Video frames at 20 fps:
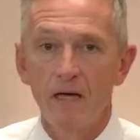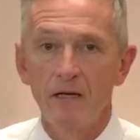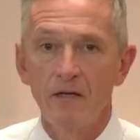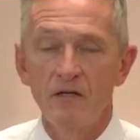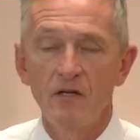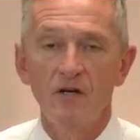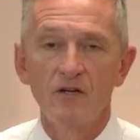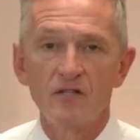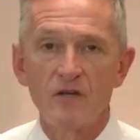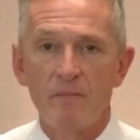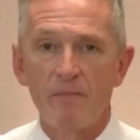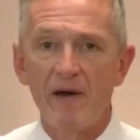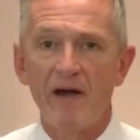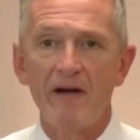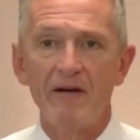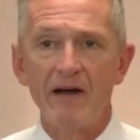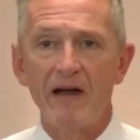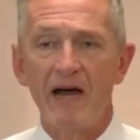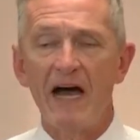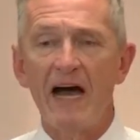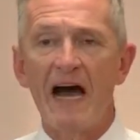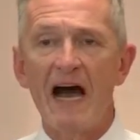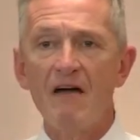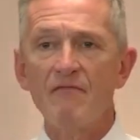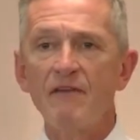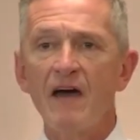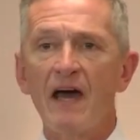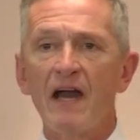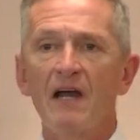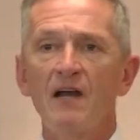you know, as a parent, I've
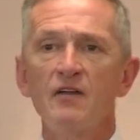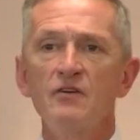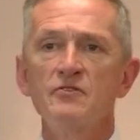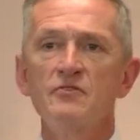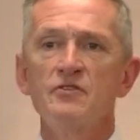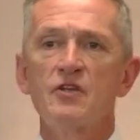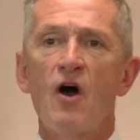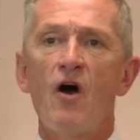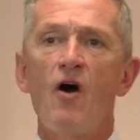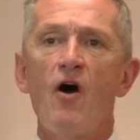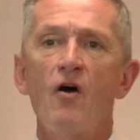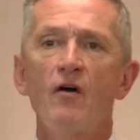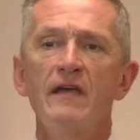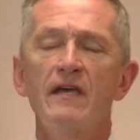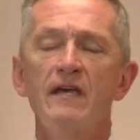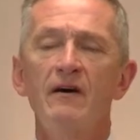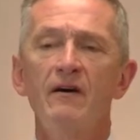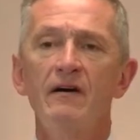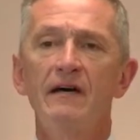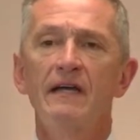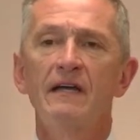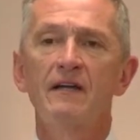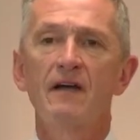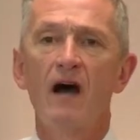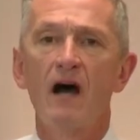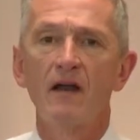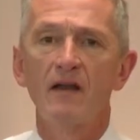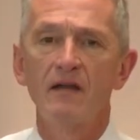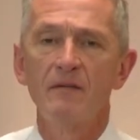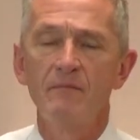got to lose all guilt and
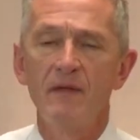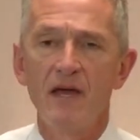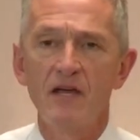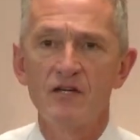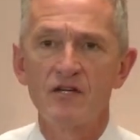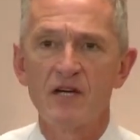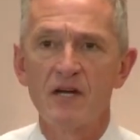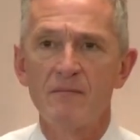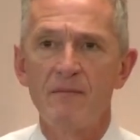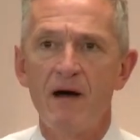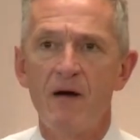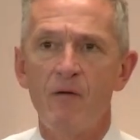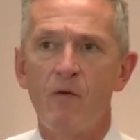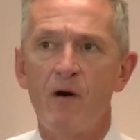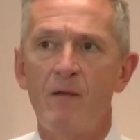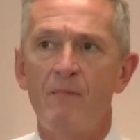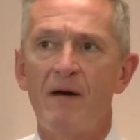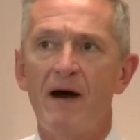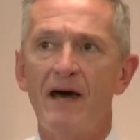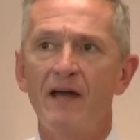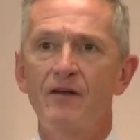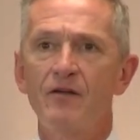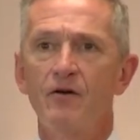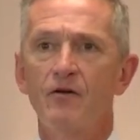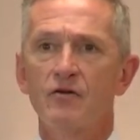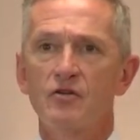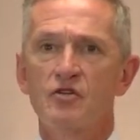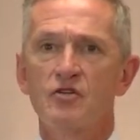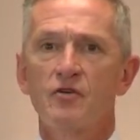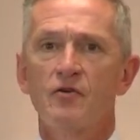condemnation about what my
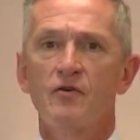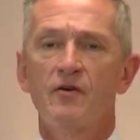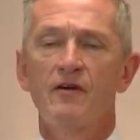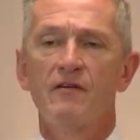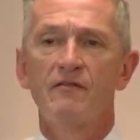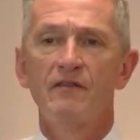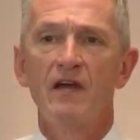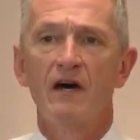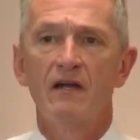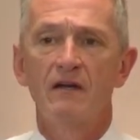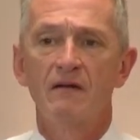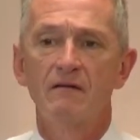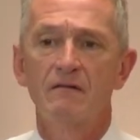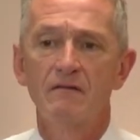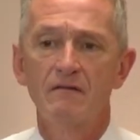adult children have done,